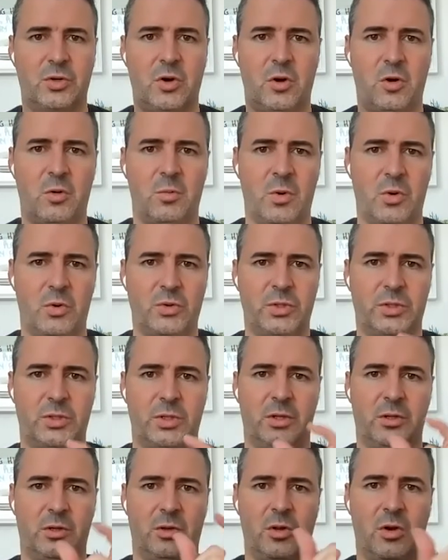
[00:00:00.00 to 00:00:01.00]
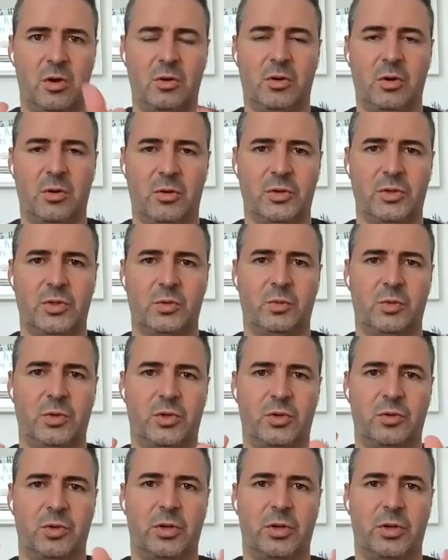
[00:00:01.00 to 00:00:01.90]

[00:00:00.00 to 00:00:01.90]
comos and logos which